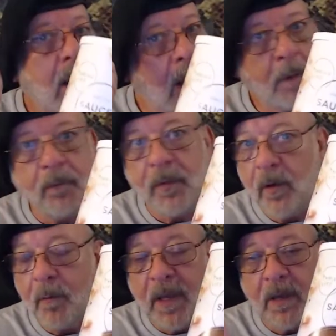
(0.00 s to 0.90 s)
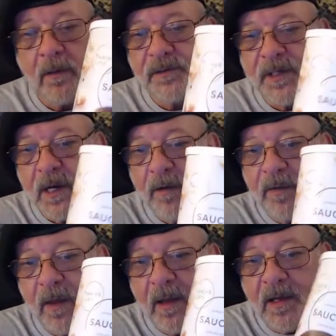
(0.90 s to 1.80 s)
up your meals and
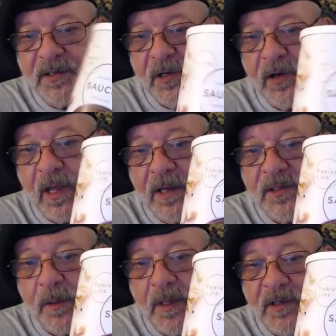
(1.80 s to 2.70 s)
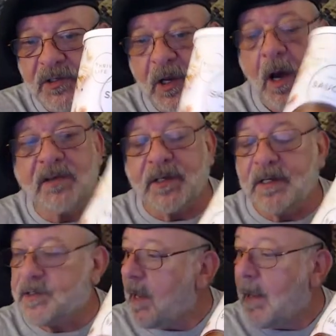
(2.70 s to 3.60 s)
everything, consider getting some of these
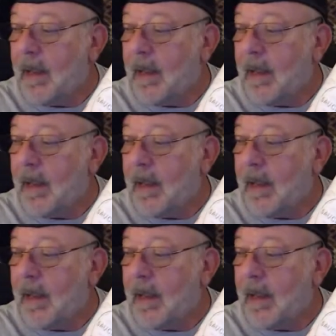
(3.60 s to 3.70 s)
sauces.